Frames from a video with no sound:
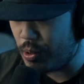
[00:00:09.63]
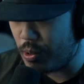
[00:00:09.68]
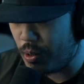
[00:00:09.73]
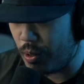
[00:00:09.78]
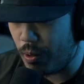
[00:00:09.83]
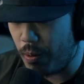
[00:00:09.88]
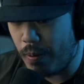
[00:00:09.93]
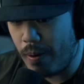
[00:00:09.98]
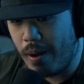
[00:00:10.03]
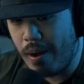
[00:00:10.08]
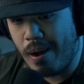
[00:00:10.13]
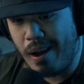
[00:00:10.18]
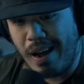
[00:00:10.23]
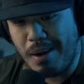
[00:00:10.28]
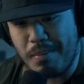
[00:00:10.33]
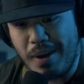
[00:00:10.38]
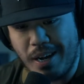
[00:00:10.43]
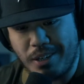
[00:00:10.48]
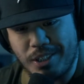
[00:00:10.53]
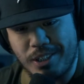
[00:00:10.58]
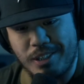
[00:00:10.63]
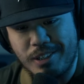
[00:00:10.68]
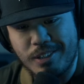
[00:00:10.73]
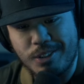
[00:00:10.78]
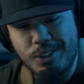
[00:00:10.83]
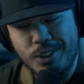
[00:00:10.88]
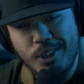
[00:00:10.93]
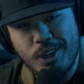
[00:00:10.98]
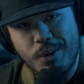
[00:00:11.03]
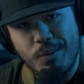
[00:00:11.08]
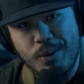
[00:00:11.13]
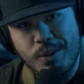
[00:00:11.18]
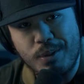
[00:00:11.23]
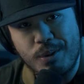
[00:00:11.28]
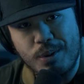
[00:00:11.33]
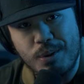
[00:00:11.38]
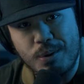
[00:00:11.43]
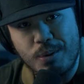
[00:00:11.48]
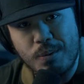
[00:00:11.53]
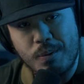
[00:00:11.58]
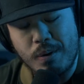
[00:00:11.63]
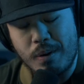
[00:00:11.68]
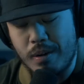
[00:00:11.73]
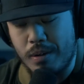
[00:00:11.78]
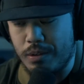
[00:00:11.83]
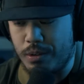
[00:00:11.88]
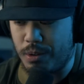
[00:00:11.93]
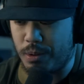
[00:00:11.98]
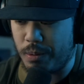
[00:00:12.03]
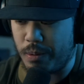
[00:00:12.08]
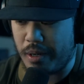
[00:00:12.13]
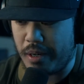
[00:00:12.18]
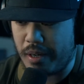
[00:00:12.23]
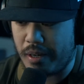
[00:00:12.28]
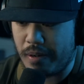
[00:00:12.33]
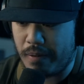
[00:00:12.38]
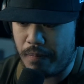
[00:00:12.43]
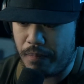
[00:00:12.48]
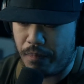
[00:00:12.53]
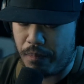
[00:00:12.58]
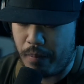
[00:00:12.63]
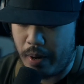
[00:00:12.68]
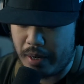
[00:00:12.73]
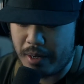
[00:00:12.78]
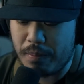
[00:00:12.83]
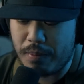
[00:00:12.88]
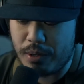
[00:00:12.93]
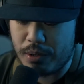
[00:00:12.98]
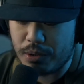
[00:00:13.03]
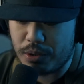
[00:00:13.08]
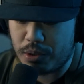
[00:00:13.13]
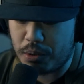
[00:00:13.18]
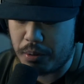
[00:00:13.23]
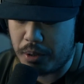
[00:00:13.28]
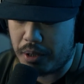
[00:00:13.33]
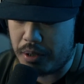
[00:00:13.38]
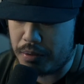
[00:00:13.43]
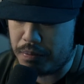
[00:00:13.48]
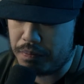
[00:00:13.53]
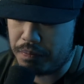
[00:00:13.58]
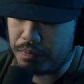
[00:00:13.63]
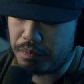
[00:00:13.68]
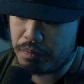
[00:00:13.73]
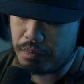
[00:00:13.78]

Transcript: So I'm actually gonna share with you a screen, my computer screen,